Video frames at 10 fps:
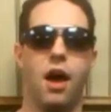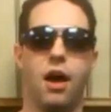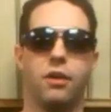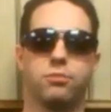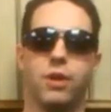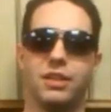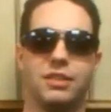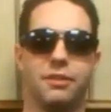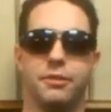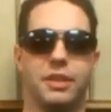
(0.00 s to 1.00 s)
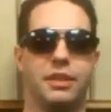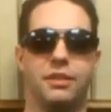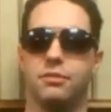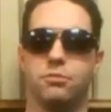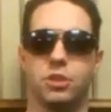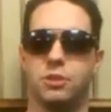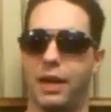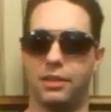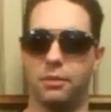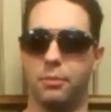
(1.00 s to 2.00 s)
a relatively
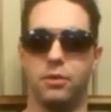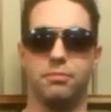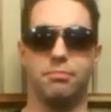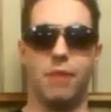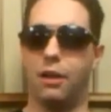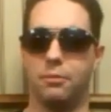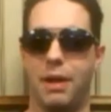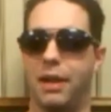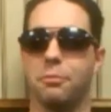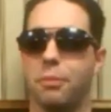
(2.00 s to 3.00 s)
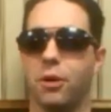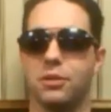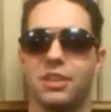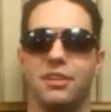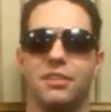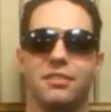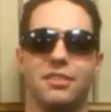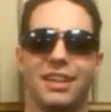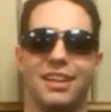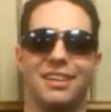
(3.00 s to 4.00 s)
respectable, mild mannered person
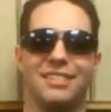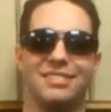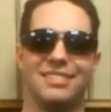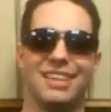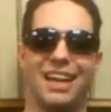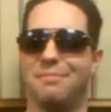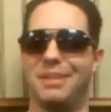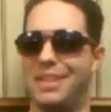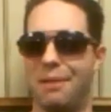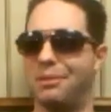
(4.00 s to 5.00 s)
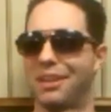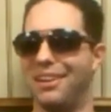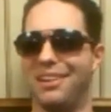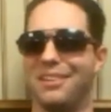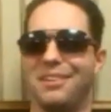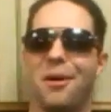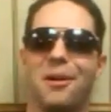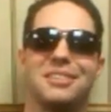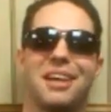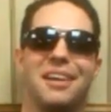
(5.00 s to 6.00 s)
can kind of be tempted into the
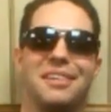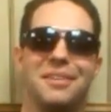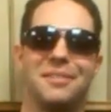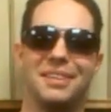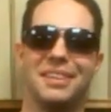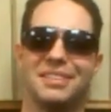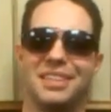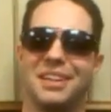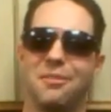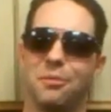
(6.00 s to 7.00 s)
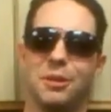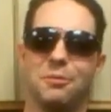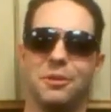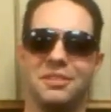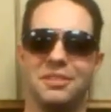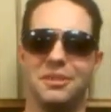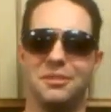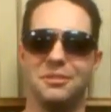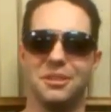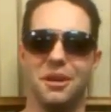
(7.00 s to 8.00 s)
dark side and doing things that he normally wouldn't
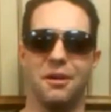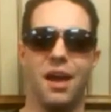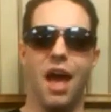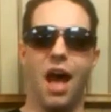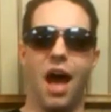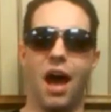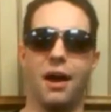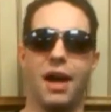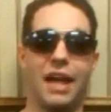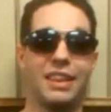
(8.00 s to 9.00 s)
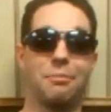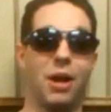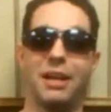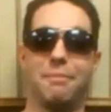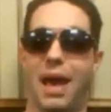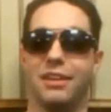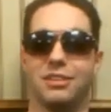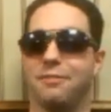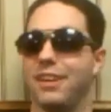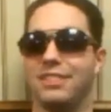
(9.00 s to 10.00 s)
do. So uh, I think Breaking Bad
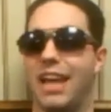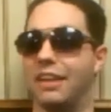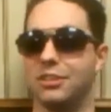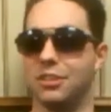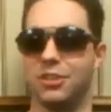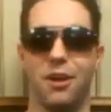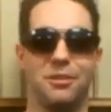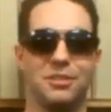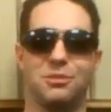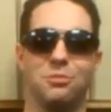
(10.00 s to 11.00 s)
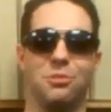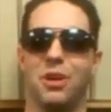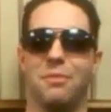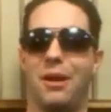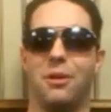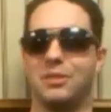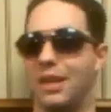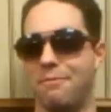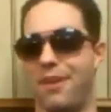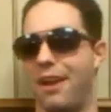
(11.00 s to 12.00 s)
is a fantastic show. It's one of my all
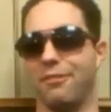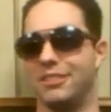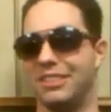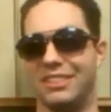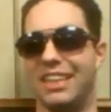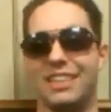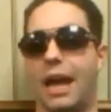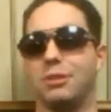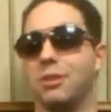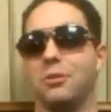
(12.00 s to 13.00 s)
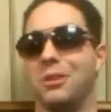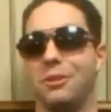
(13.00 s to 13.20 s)
time favorites. It's, it's absolutely